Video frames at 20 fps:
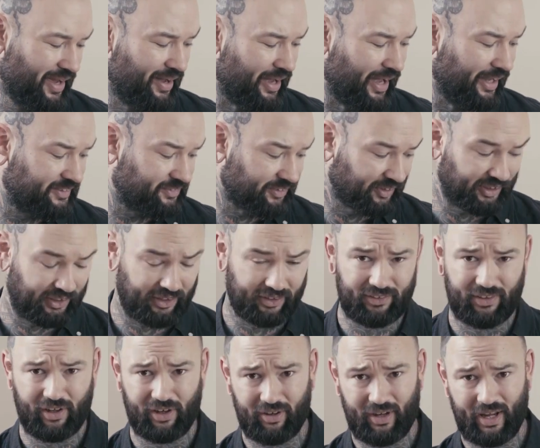It's really
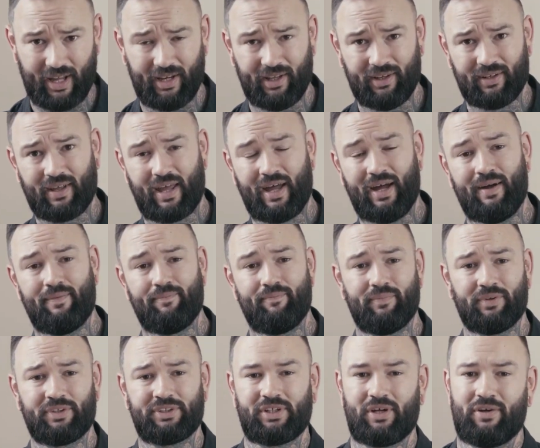good though, and it
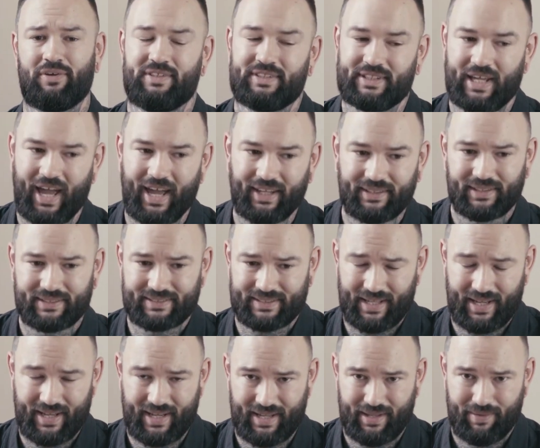shows that at the
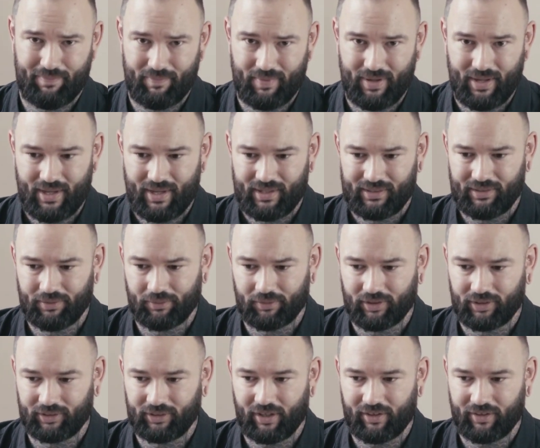time there
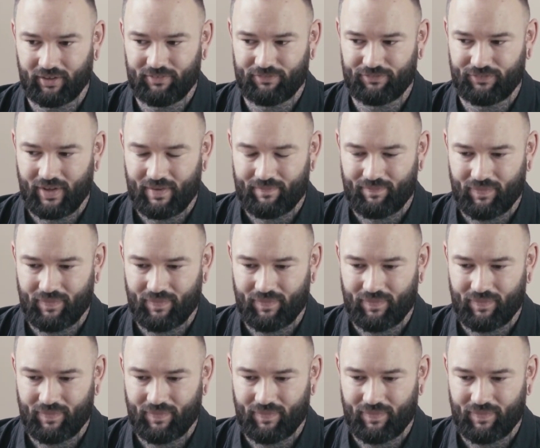were there